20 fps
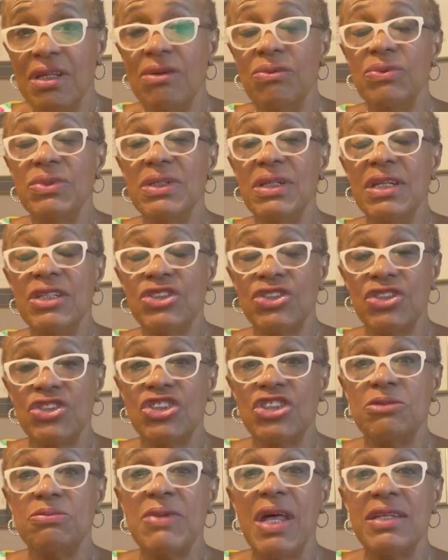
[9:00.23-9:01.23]
a
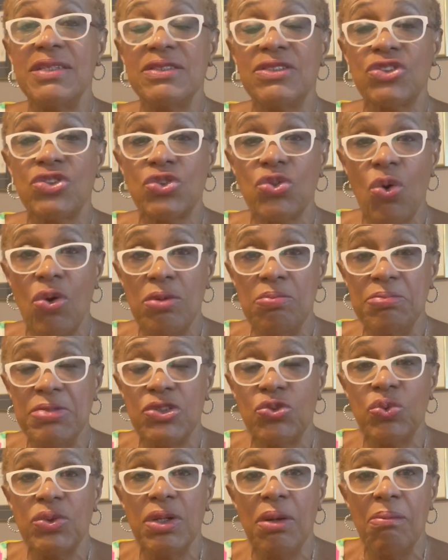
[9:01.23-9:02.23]
relationship that is torn
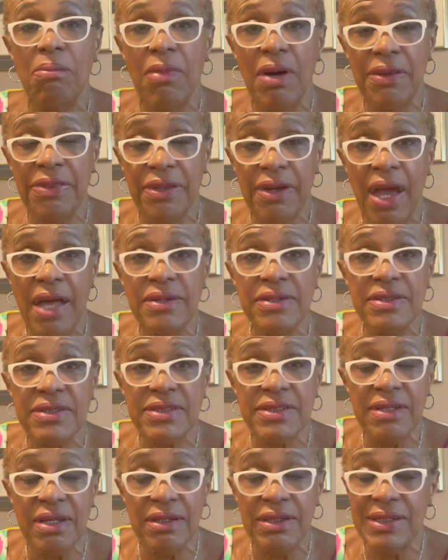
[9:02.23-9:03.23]
between a mother and a
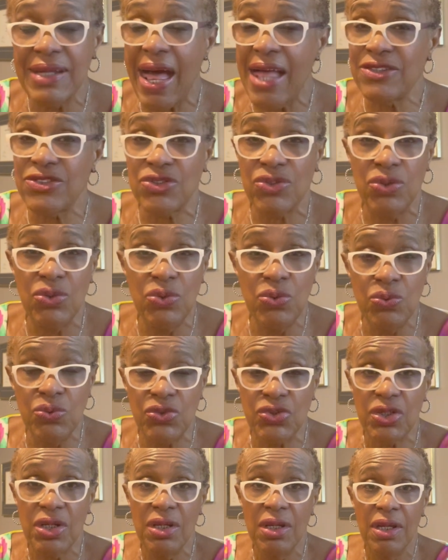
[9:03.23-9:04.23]
son. That's
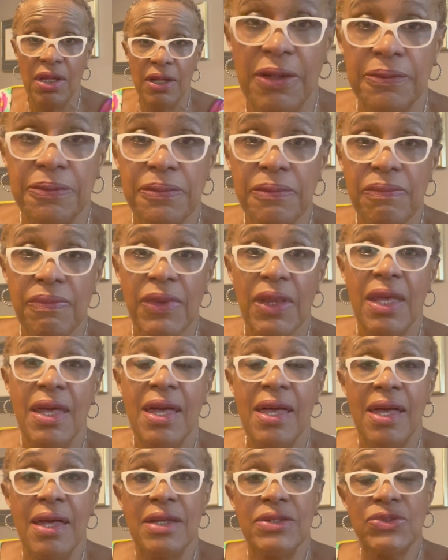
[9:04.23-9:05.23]
huge.
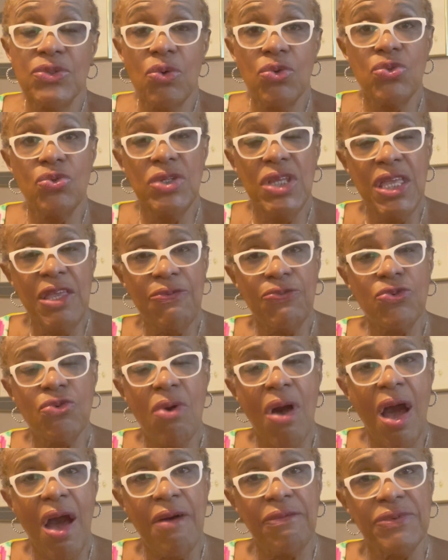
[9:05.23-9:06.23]
So if you
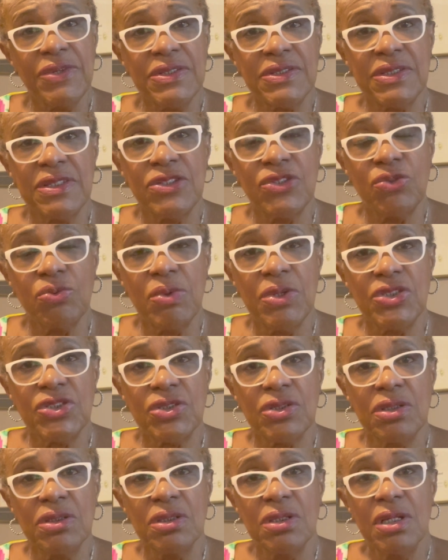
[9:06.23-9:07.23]
have this
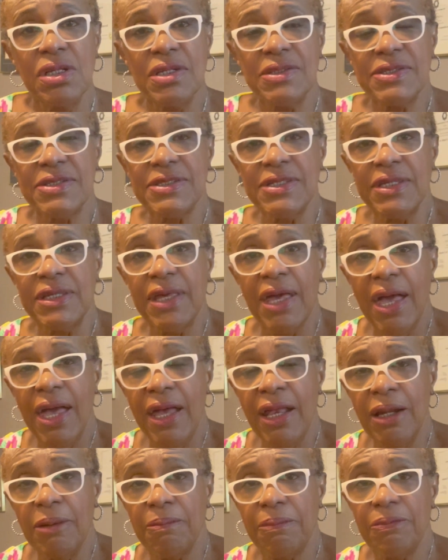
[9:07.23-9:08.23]
situation, seek
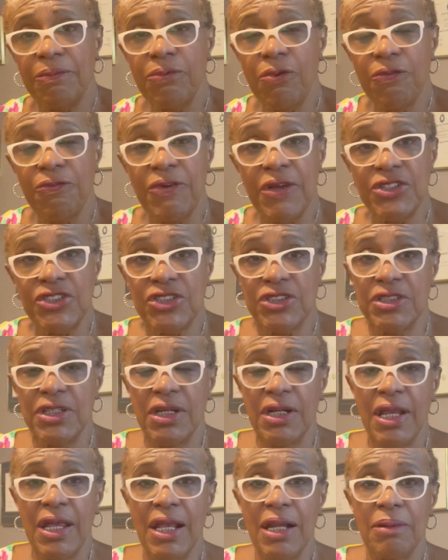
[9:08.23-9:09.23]
help,
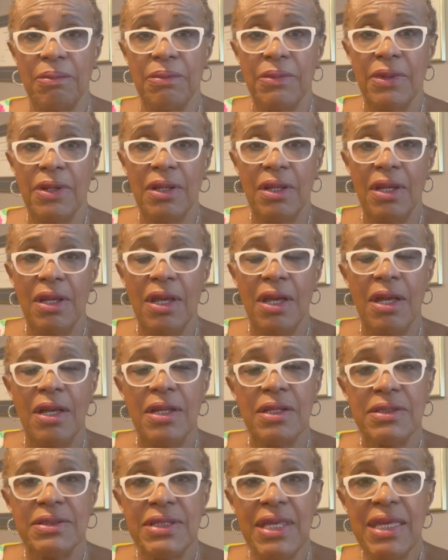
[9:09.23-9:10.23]
professional help.
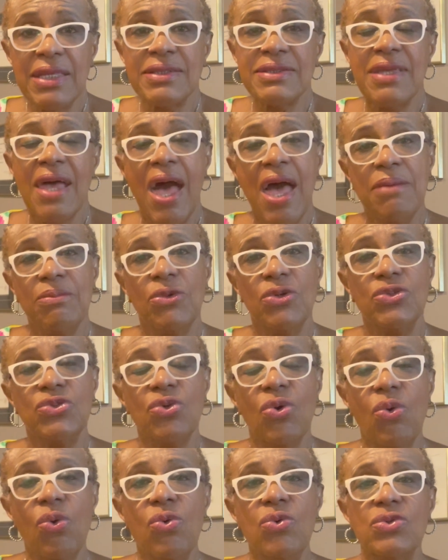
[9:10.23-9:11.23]
Take time on
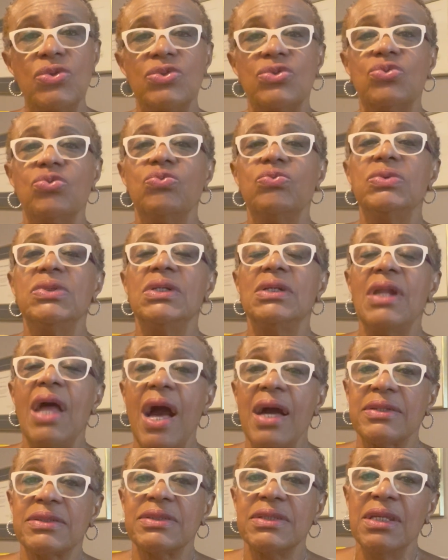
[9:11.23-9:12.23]
your own to
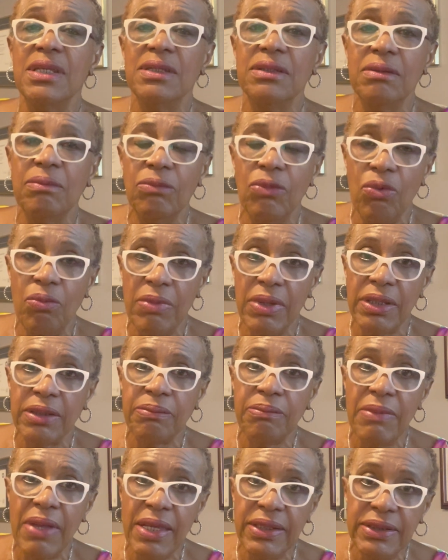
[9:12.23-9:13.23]
relax in the moment,
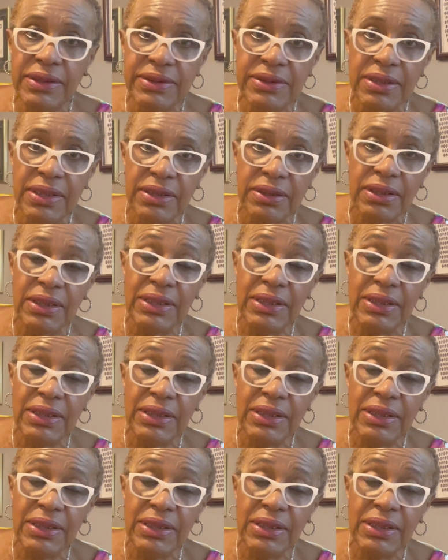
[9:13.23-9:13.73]
meditate,